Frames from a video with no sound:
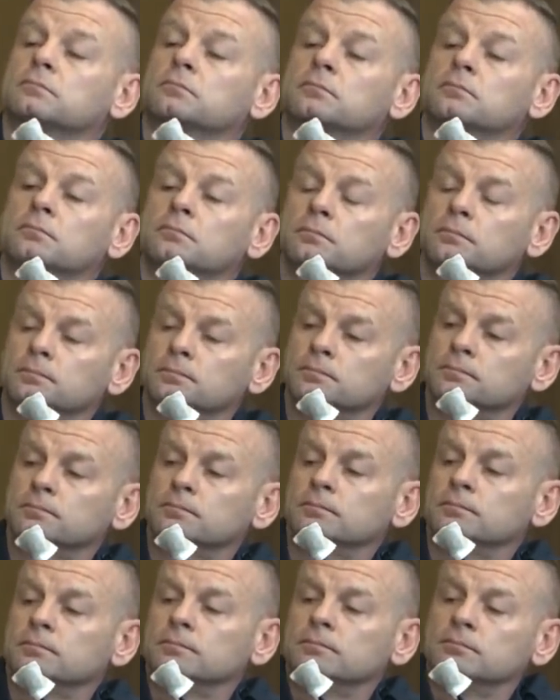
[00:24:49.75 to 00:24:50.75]

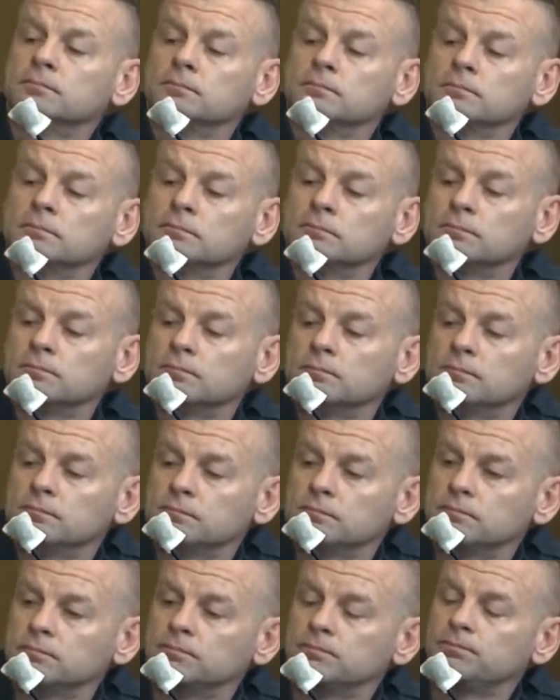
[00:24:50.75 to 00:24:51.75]

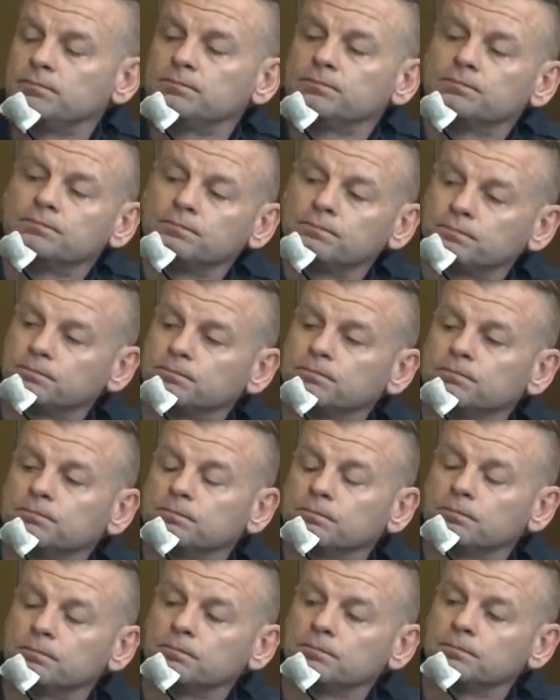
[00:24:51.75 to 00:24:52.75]
(no one is talking)